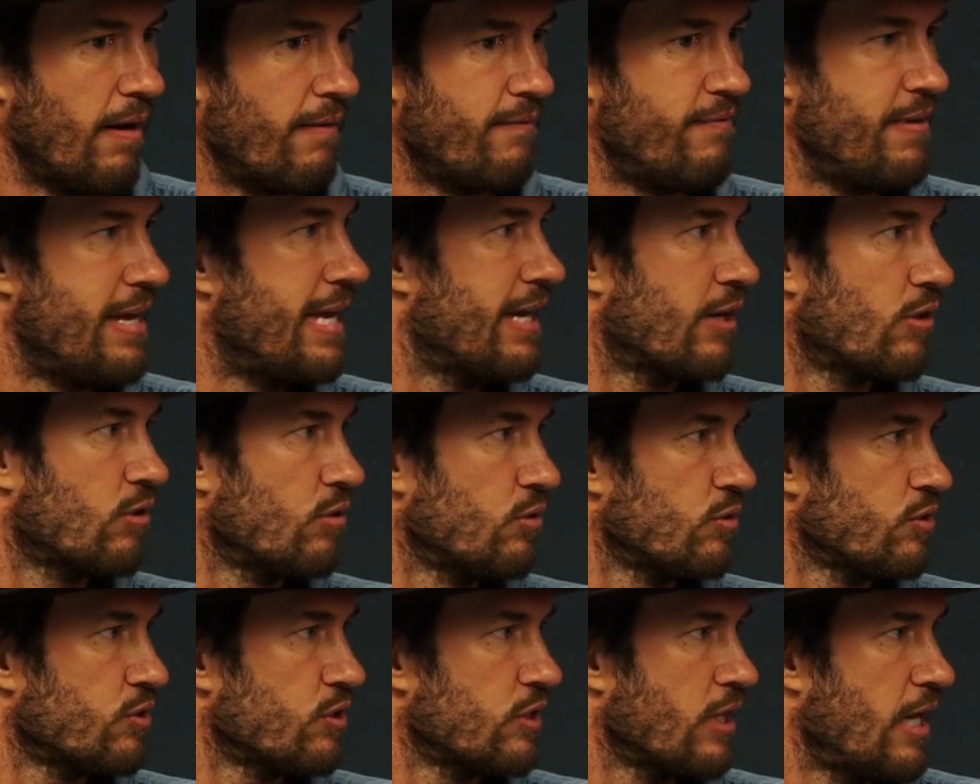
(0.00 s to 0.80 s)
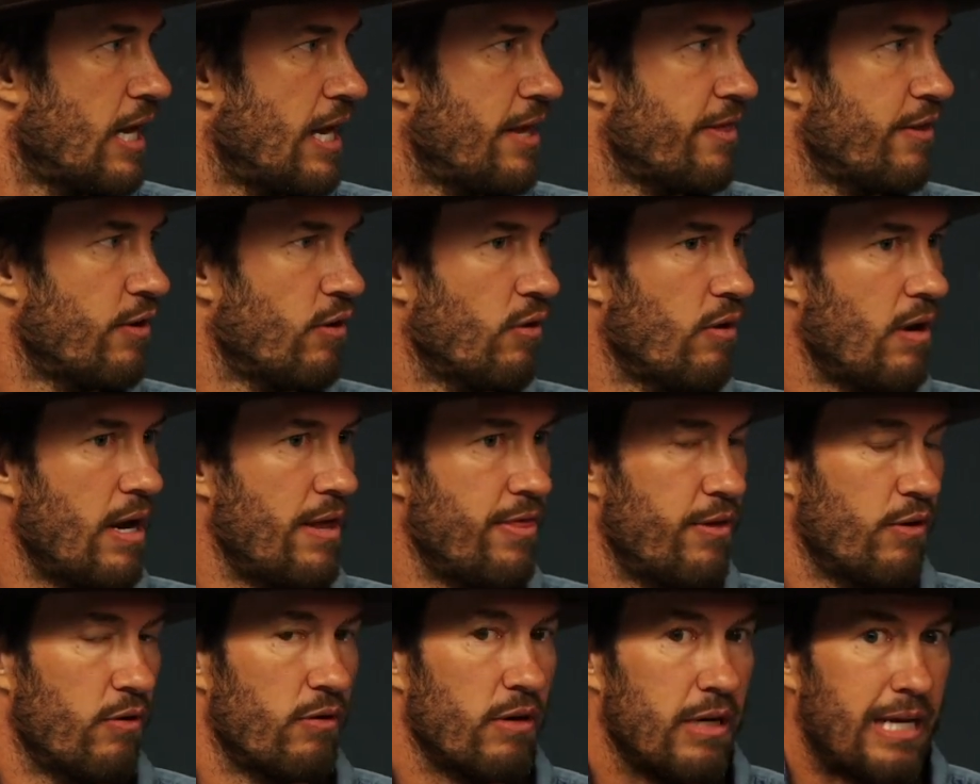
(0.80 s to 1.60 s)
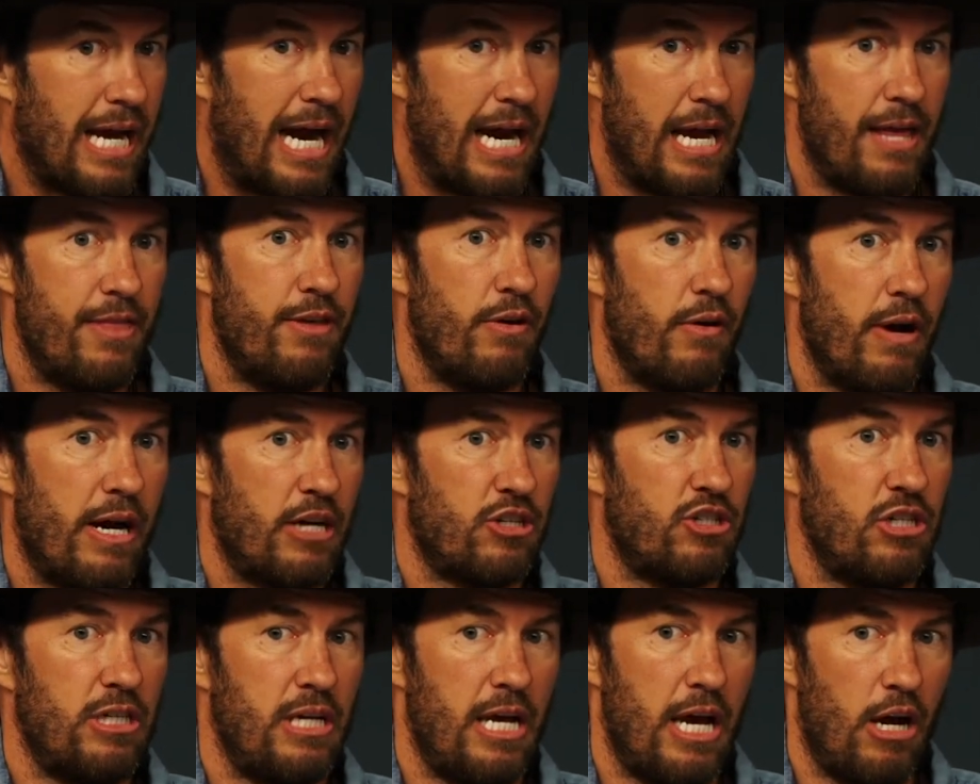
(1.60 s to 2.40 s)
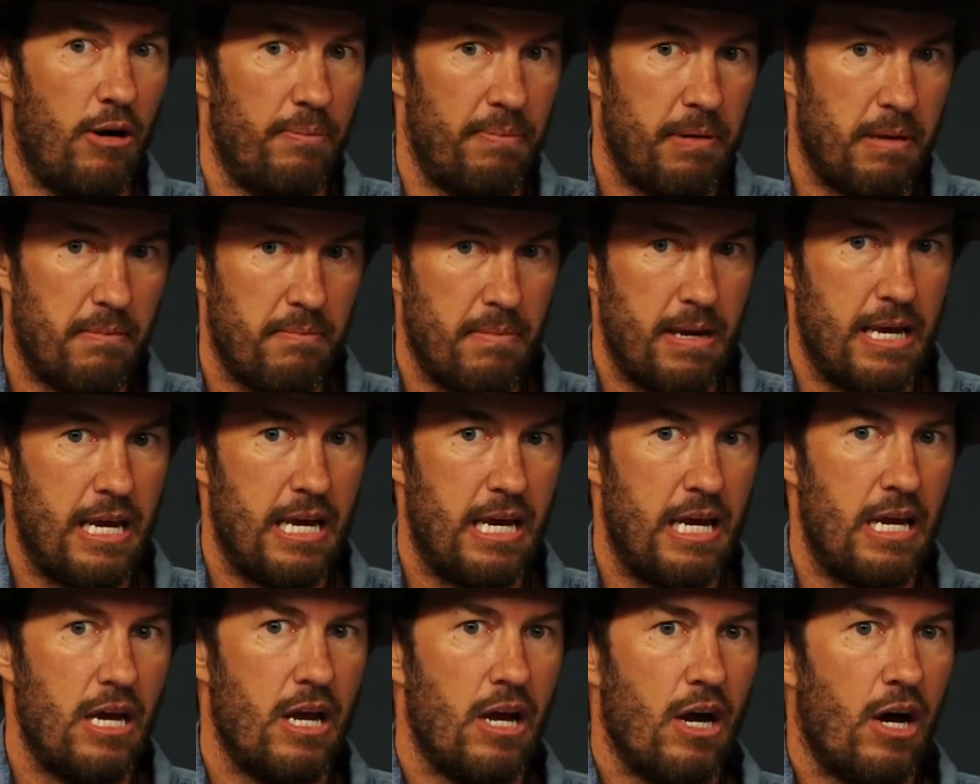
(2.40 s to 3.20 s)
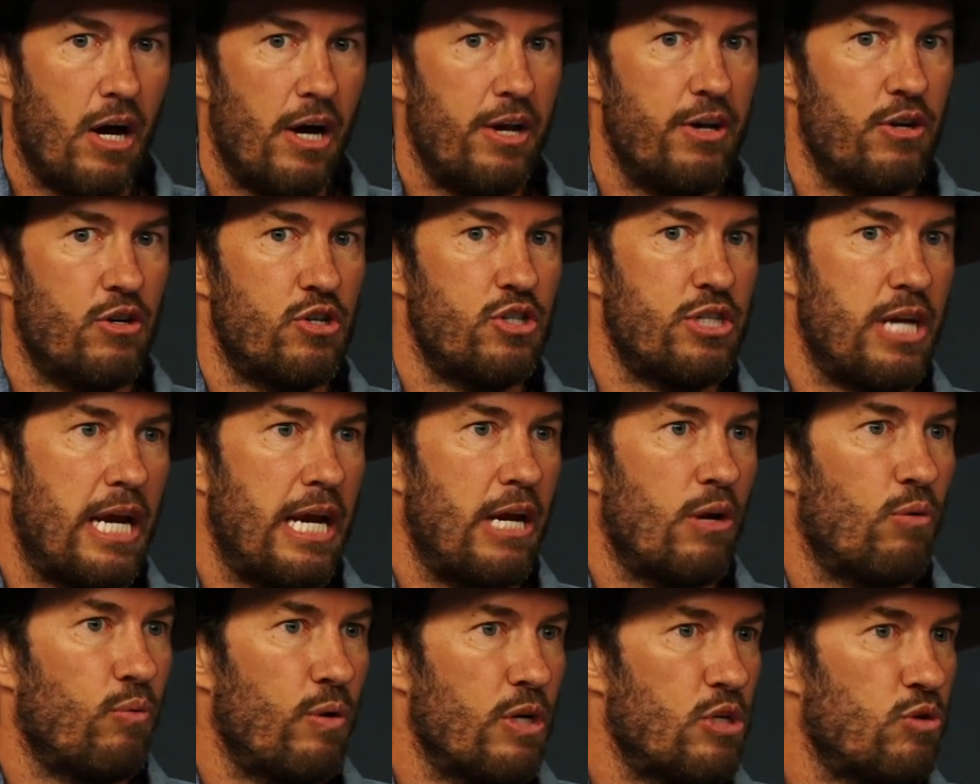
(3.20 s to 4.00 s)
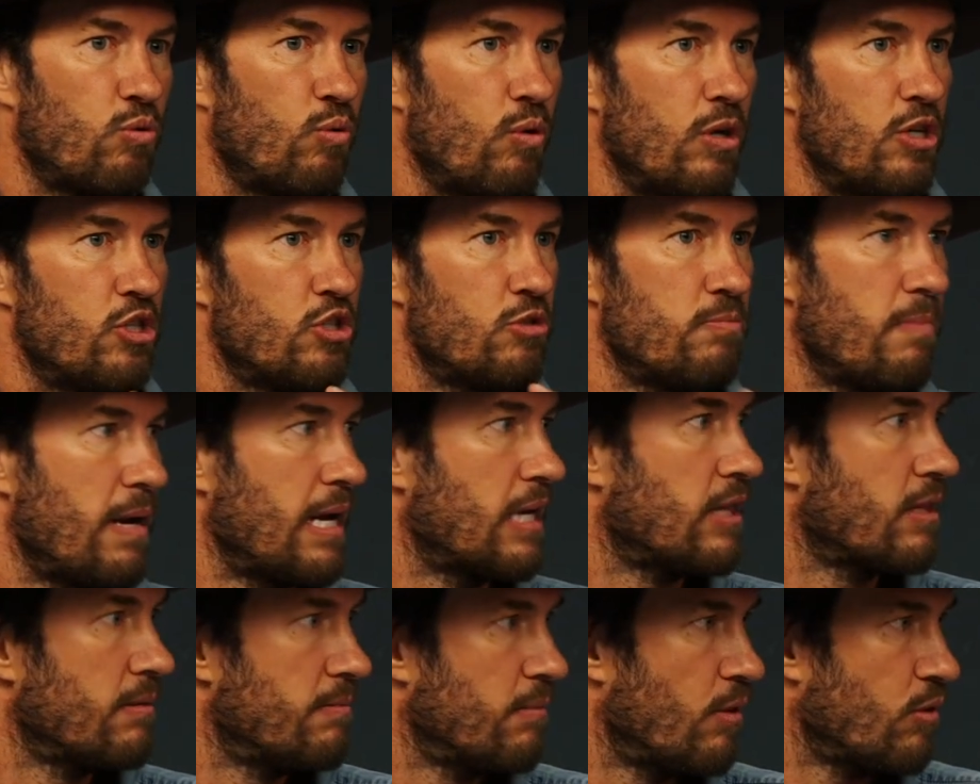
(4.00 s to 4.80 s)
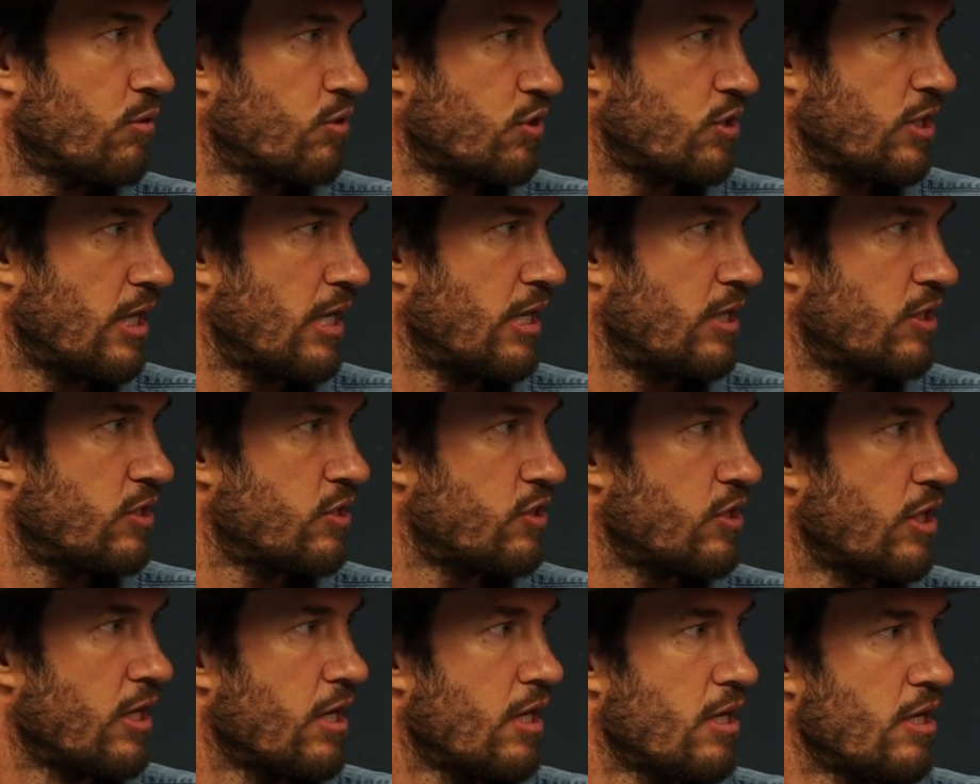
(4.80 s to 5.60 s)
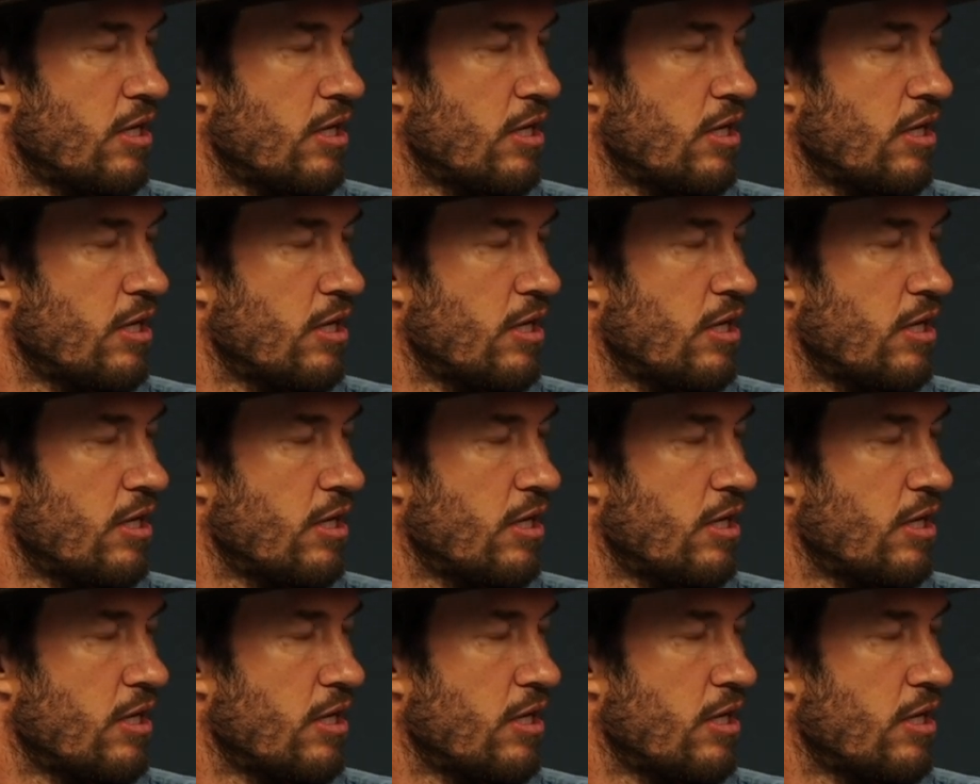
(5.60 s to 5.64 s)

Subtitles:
vehicles, and they're actually helping me understand which ones make the most sense,